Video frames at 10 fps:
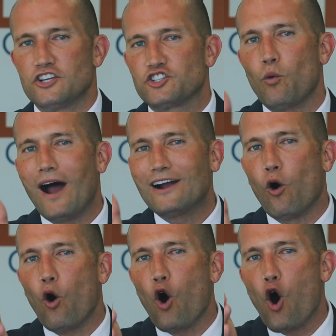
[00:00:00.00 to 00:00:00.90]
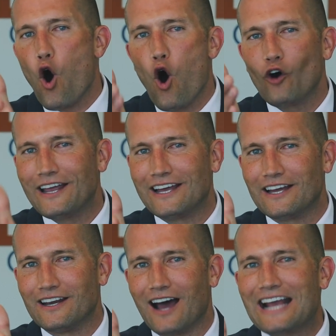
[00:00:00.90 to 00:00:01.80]
So I go all in.
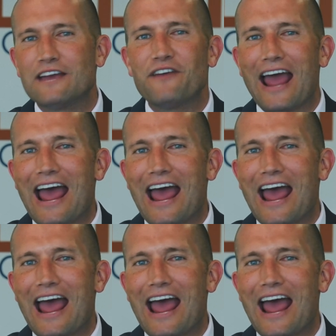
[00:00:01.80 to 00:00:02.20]
I give